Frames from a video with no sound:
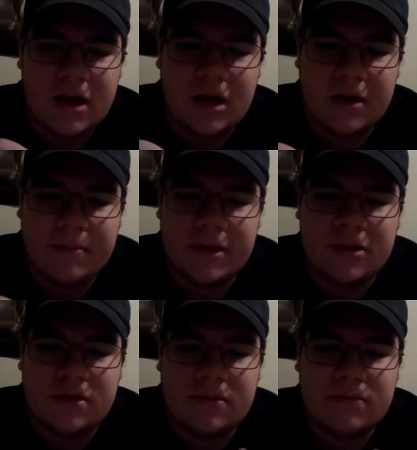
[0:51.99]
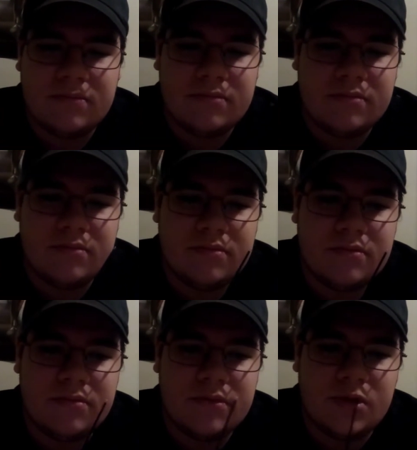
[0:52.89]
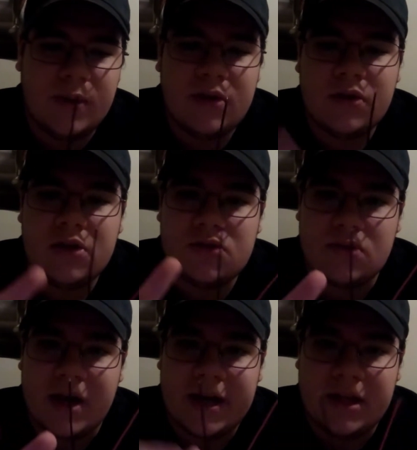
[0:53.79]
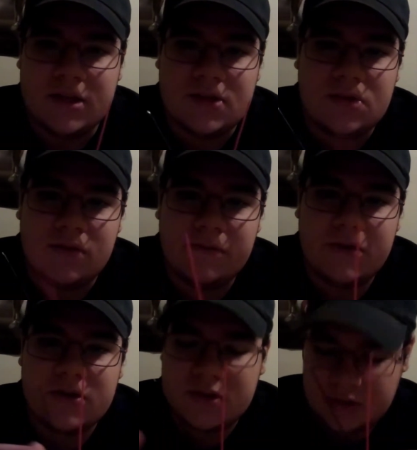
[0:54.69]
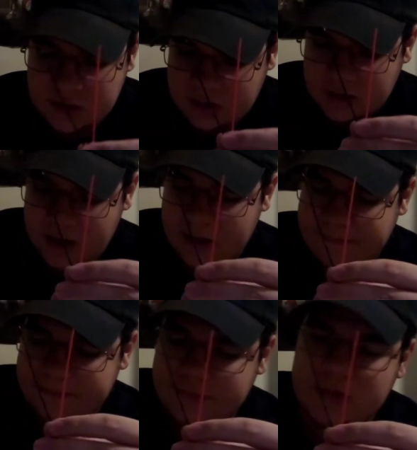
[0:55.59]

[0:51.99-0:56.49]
And the way you're gonna do that is you're first gonna get.